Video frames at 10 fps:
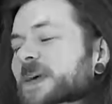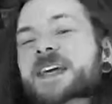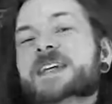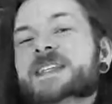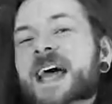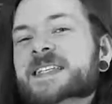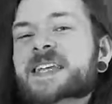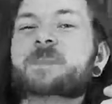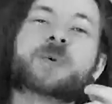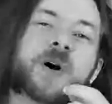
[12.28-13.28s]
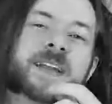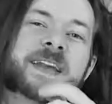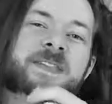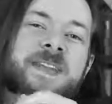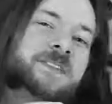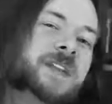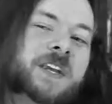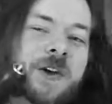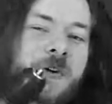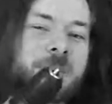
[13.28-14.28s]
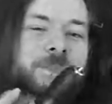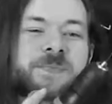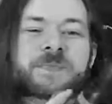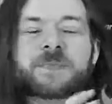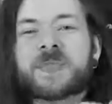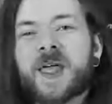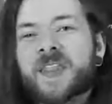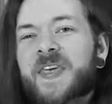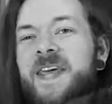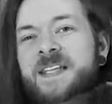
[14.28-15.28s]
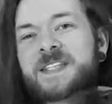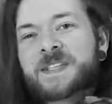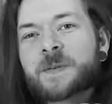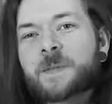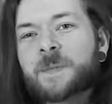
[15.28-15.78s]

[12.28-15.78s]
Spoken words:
Because at some point in this video, this